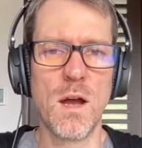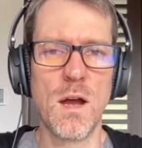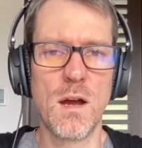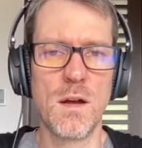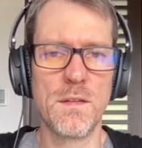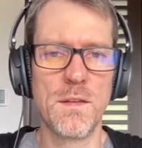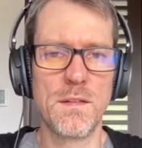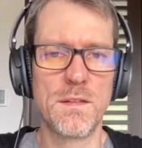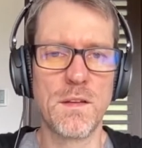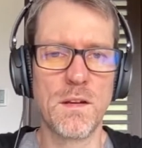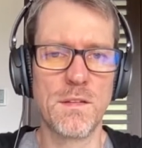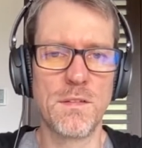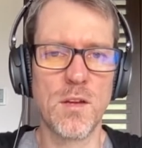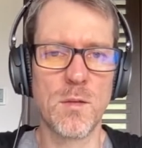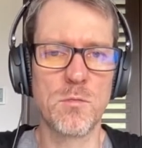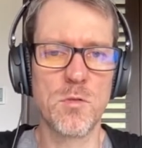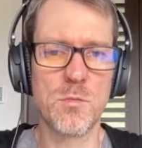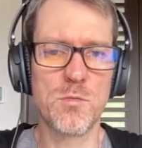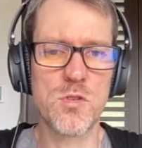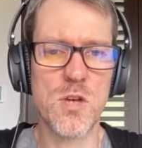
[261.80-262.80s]
this is our
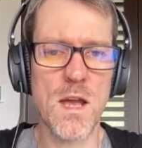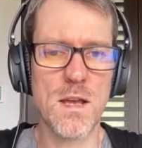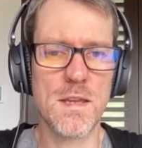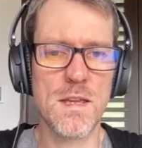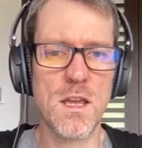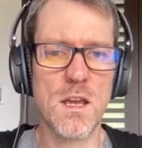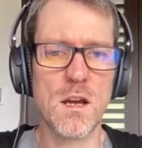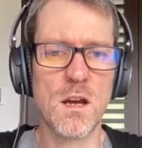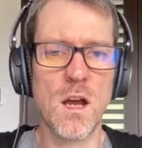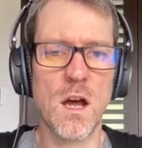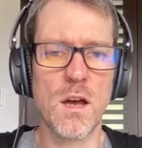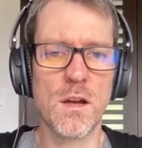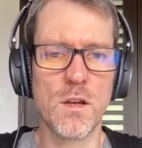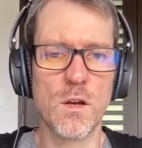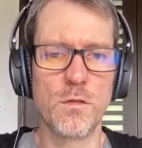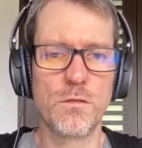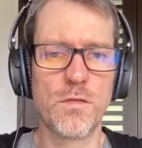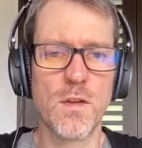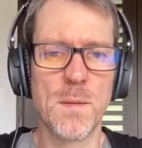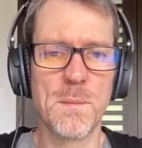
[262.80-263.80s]
subgroup track here. Audio
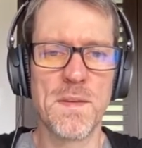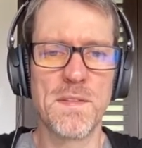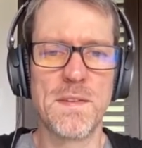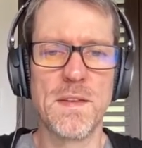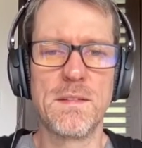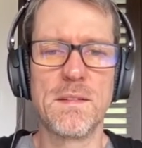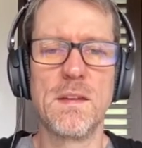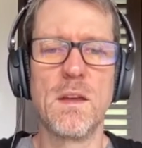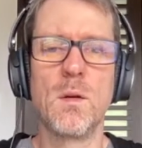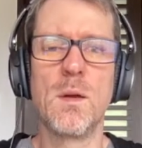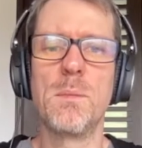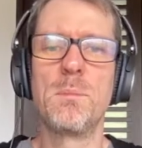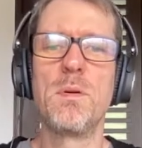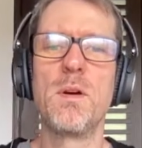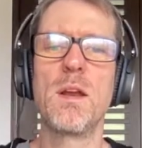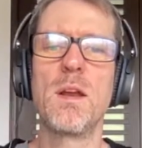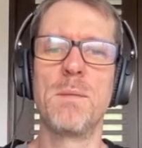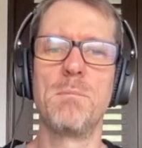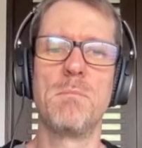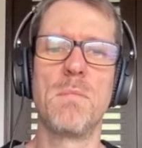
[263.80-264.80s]
from is set to no
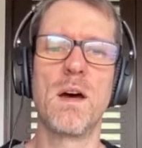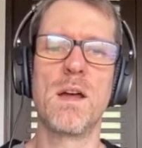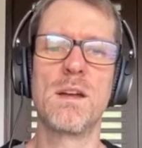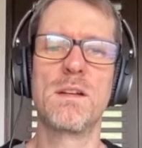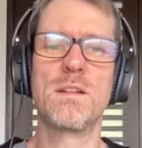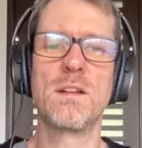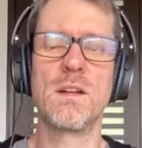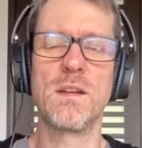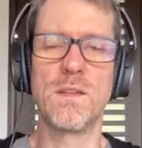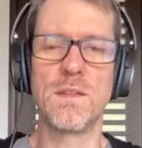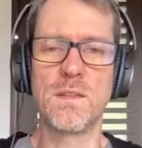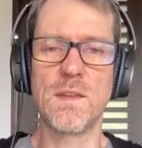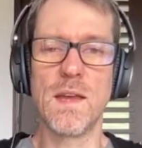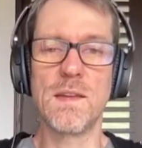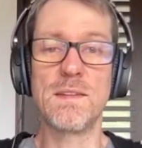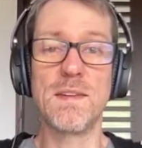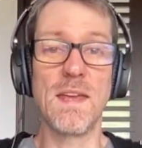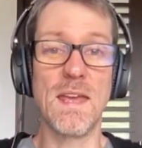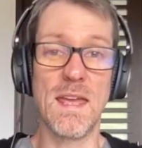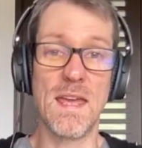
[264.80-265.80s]
input and monitor is set
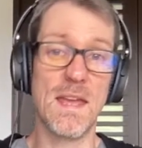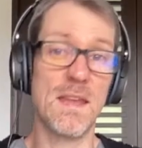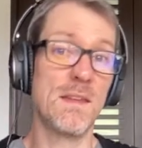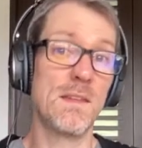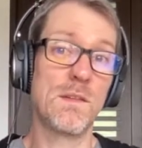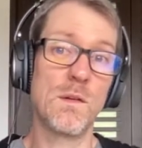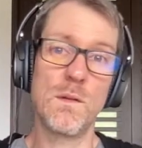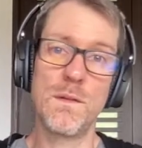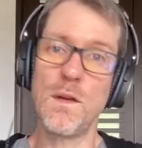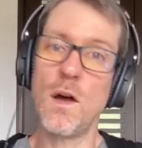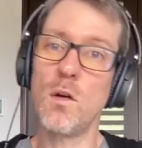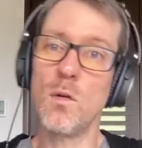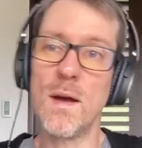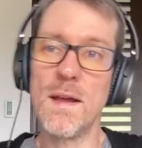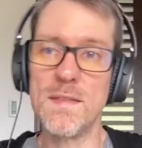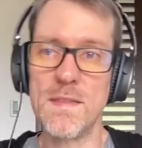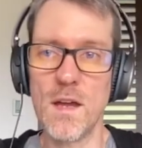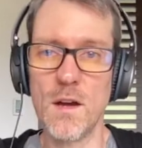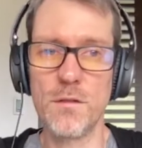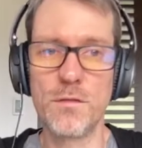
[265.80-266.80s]
to in. So it's all
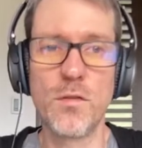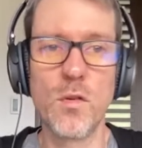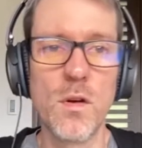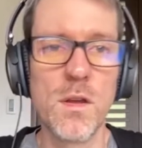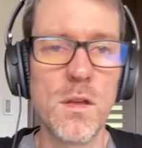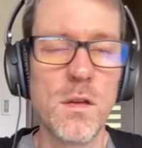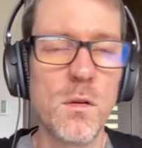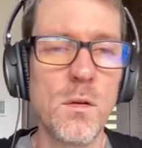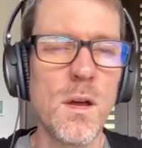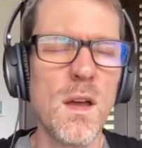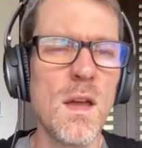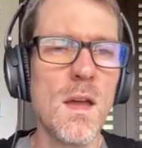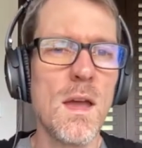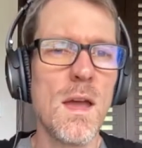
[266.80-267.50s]
right there for you.